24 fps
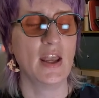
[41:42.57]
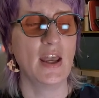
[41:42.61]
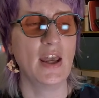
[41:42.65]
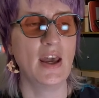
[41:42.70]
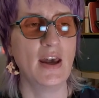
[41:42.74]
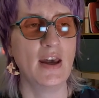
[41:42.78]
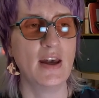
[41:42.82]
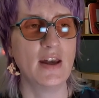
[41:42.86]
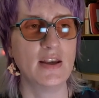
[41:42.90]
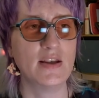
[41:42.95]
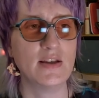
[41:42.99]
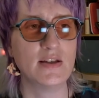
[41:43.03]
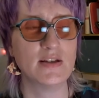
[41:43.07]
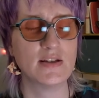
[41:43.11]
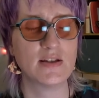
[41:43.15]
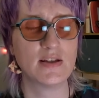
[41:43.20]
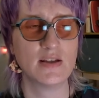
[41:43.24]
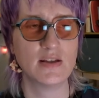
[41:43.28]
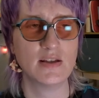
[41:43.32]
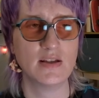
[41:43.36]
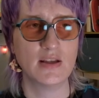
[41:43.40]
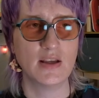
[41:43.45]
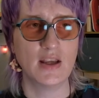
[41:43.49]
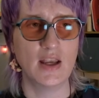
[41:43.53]
And
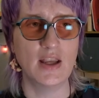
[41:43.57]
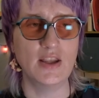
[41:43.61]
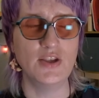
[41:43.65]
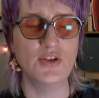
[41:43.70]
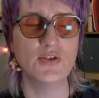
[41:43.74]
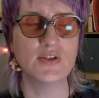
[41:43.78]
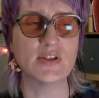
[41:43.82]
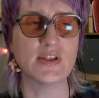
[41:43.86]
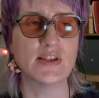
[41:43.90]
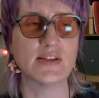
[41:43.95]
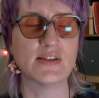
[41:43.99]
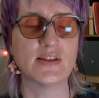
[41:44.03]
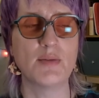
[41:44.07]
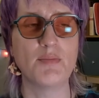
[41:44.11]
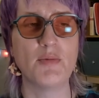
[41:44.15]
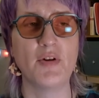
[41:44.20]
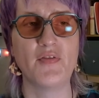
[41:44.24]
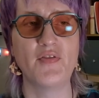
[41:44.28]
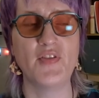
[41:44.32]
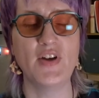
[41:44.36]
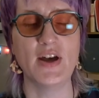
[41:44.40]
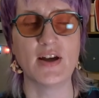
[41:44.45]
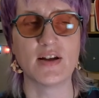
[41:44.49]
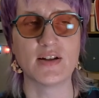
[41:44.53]
it uses some
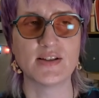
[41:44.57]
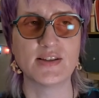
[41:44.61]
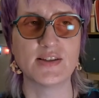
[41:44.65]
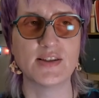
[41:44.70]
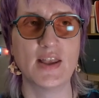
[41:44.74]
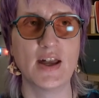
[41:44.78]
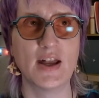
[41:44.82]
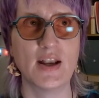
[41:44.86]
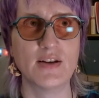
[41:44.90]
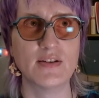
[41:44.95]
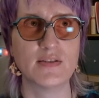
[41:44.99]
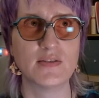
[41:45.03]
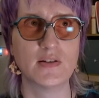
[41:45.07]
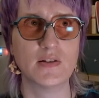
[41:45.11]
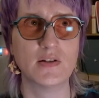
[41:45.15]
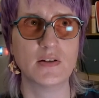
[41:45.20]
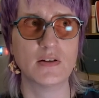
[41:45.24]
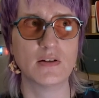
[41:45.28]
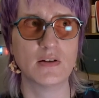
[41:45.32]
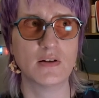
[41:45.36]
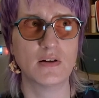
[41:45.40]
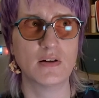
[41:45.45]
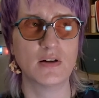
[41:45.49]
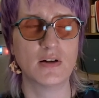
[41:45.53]
effects that
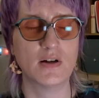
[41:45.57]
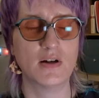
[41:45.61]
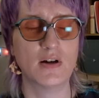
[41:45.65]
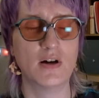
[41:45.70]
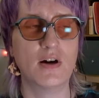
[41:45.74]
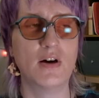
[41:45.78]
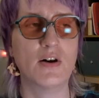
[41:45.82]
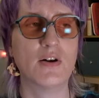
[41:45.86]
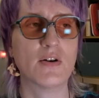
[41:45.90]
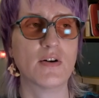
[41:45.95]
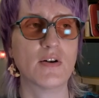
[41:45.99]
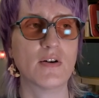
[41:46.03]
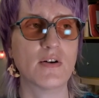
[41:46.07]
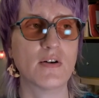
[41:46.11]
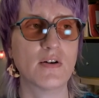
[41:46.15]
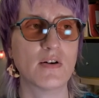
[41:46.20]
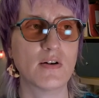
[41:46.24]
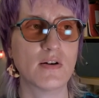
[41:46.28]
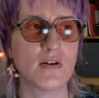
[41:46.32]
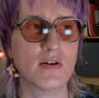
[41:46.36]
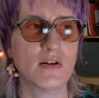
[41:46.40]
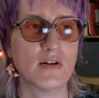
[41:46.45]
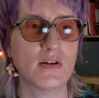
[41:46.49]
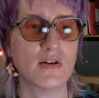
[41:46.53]

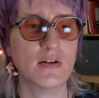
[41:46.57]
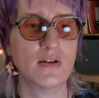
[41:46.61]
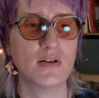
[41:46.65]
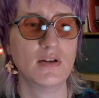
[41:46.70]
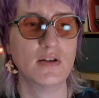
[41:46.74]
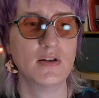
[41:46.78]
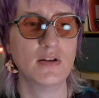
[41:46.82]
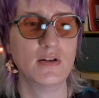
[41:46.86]
are